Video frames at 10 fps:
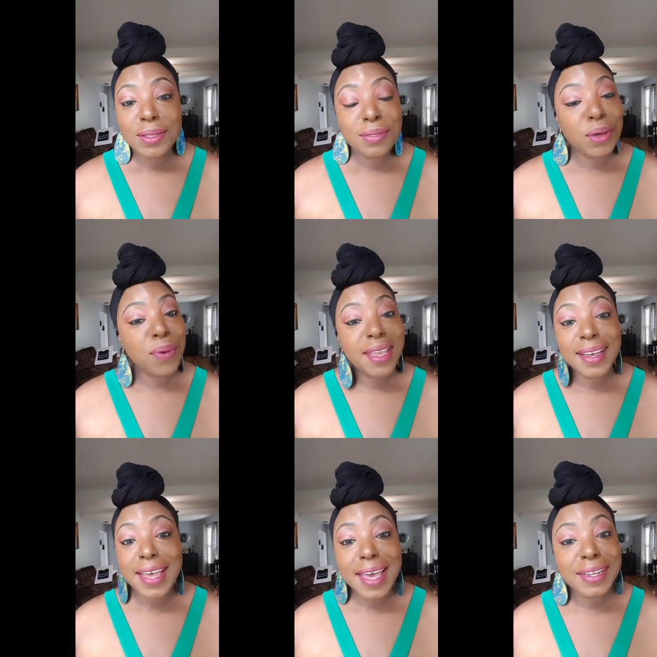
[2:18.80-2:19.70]
the way a
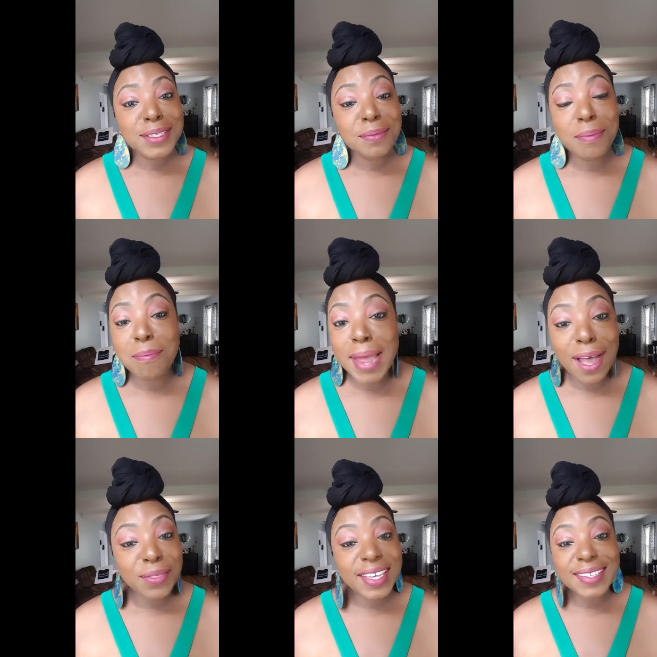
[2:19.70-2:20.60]
goddess
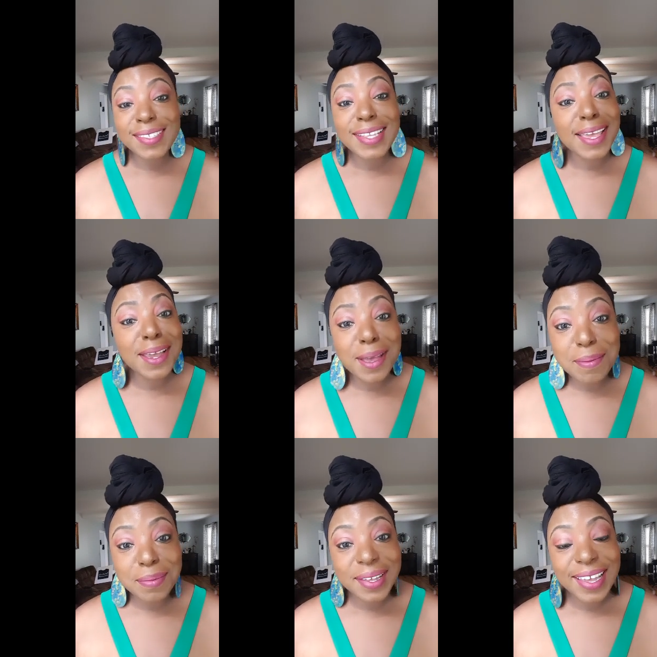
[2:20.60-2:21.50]
mouth is set
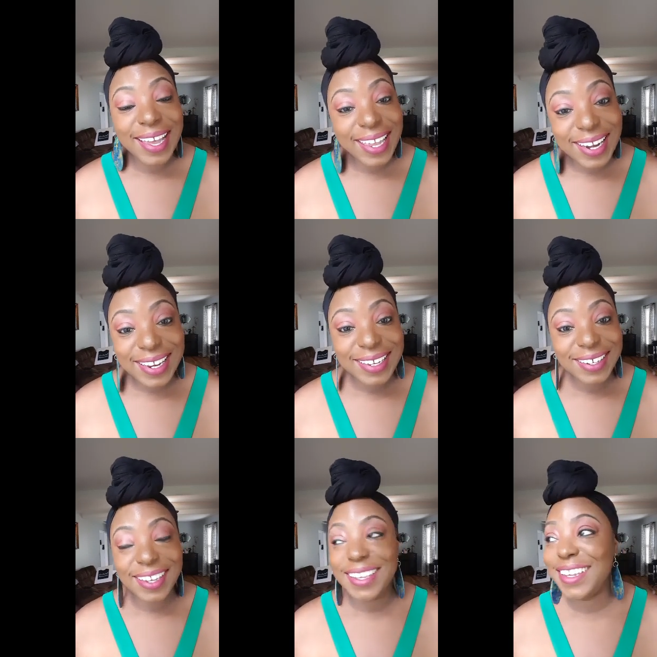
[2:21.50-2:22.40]
up, honey,
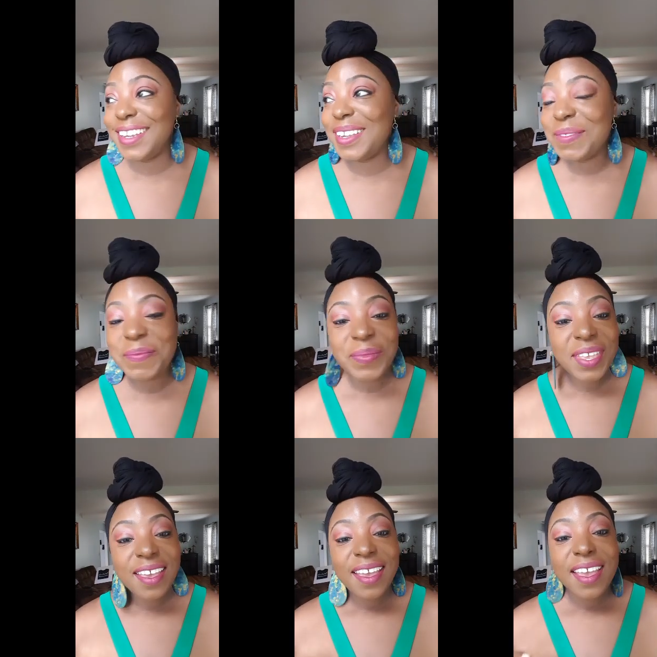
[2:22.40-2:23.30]

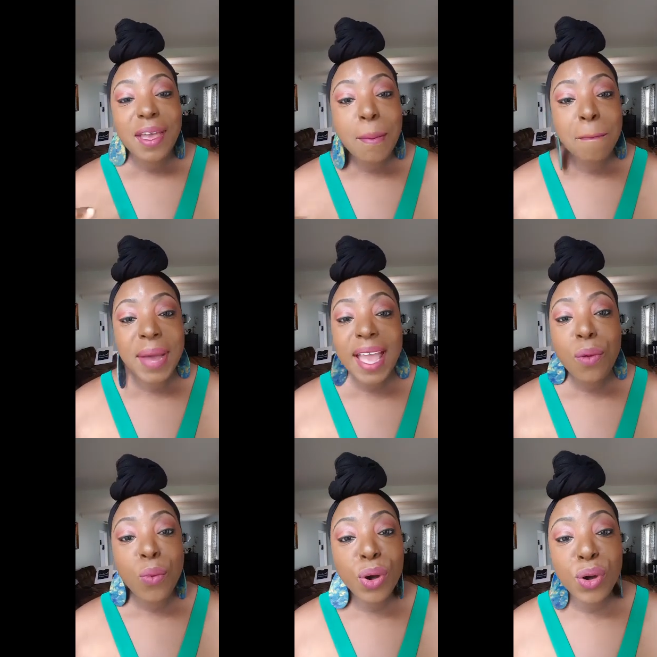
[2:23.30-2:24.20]
my
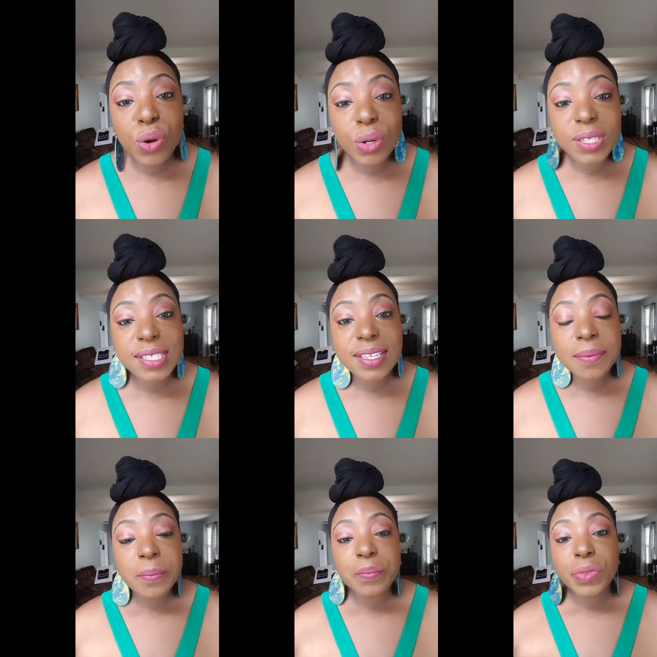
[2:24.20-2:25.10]
words
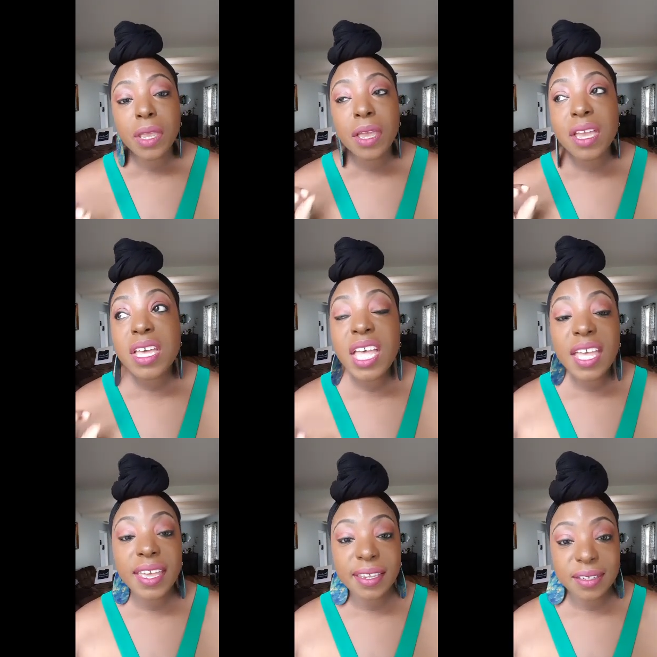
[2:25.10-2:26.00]

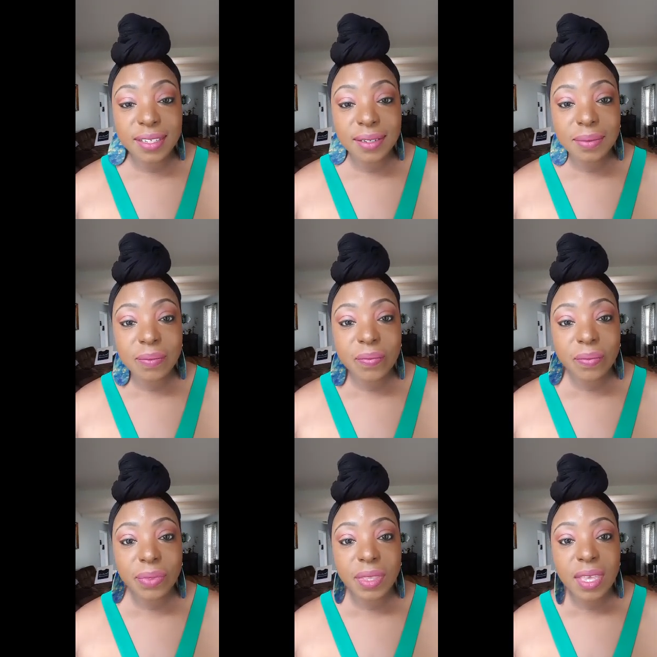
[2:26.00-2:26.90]
cut.
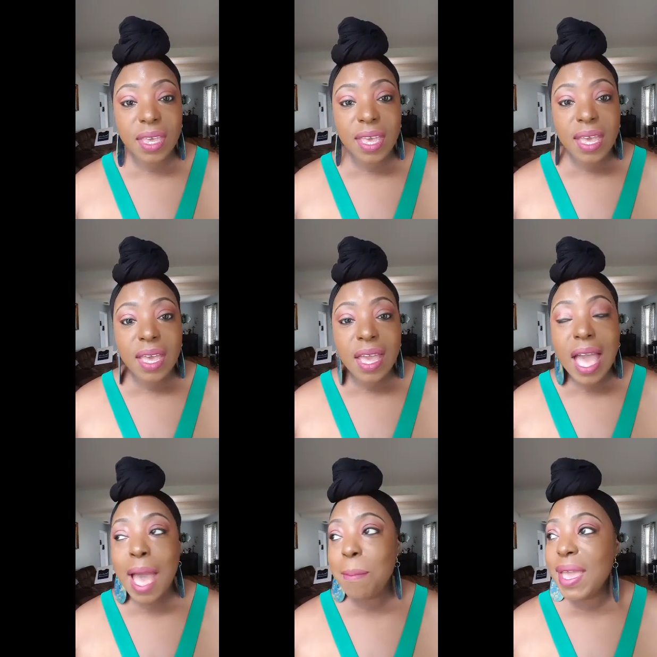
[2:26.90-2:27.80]

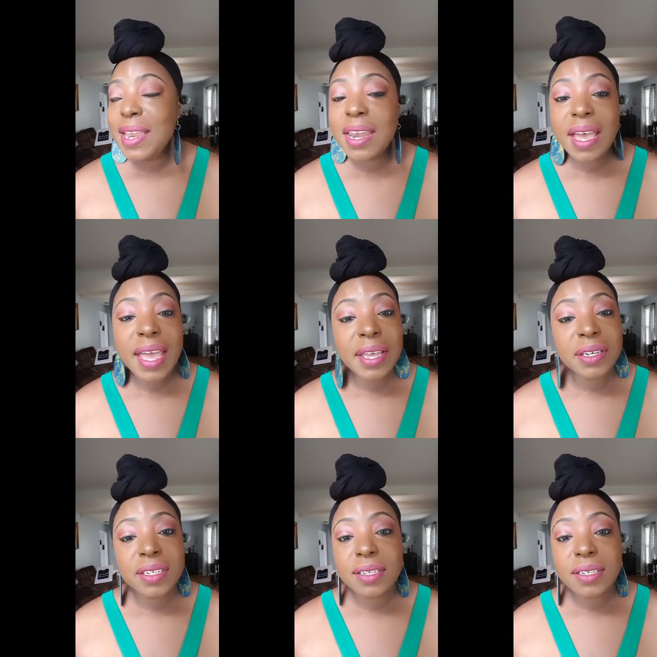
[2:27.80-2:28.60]
I may not,